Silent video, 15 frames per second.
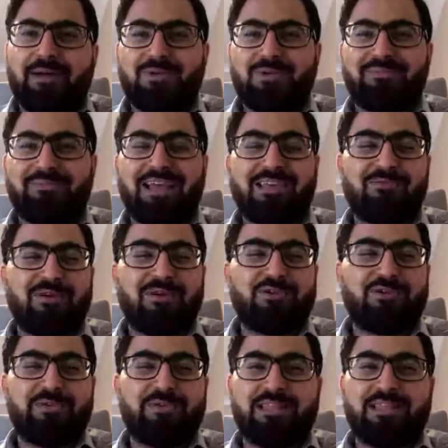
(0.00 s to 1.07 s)
I was one of the lucky
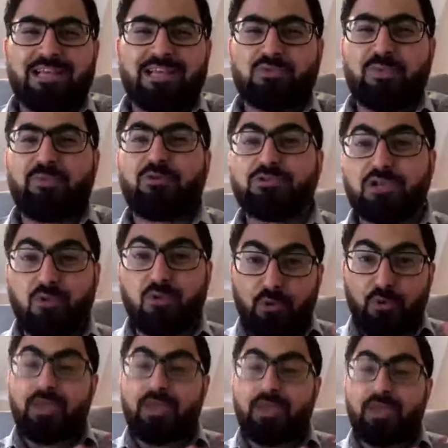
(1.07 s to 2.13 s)
one to be the last one because I
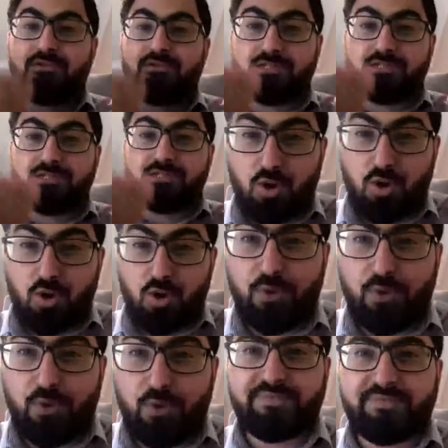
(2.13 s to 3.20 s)
couldn't get into the smaller
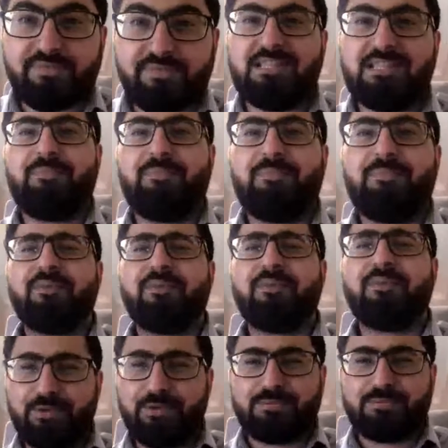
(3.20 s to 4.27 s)
boat. It was very slippery.
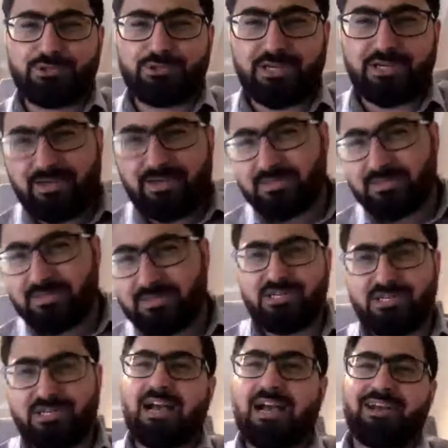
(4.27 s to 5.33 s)
Everybody was pushing. It was
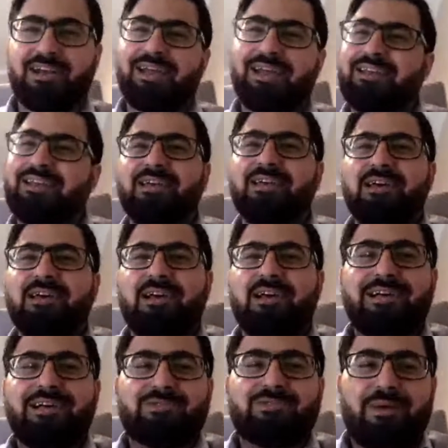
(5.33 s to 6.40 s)
dark at night,
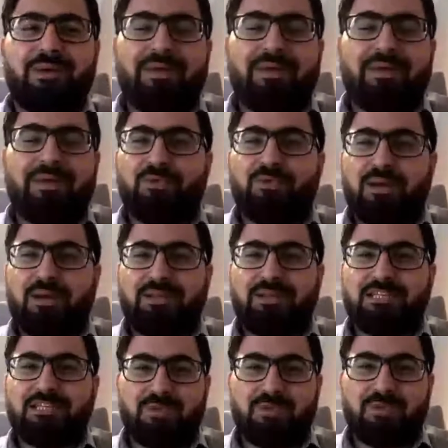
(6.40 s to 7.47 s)
so I managed to be one of the
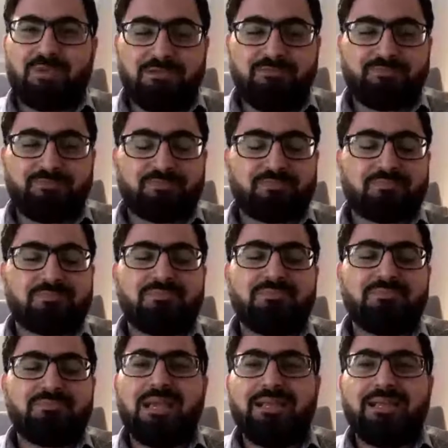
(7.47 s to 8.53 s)
last people,
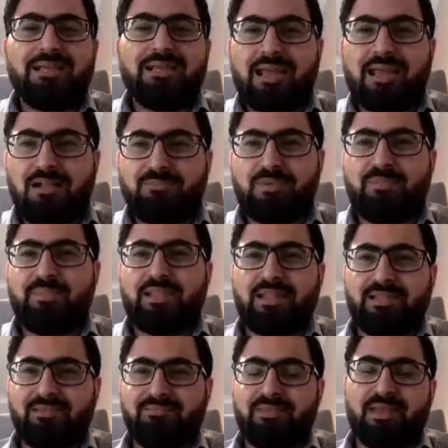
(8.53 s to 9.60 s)
and that helped me.
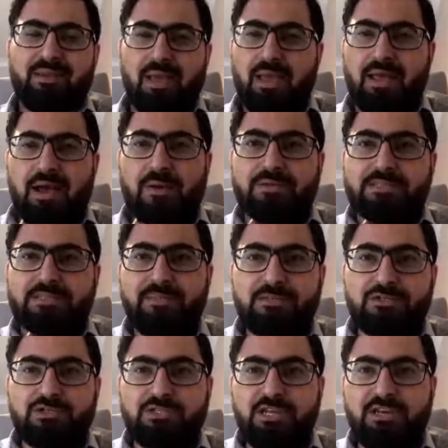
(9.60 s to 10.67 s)
Then I was
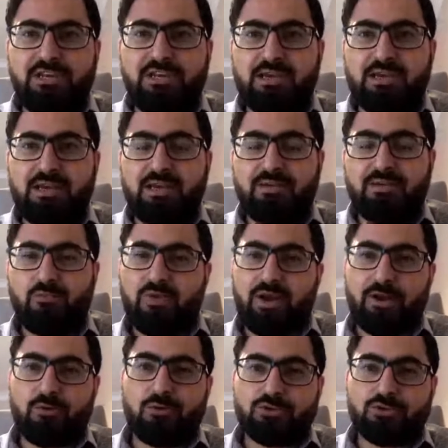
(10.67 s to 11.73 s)
able to sit
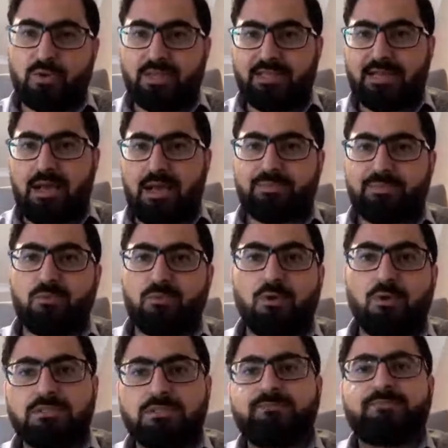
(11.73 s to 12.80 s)
very close to where the captain
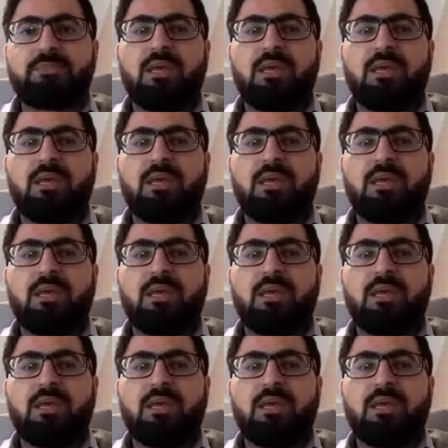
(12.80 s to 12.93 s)
was.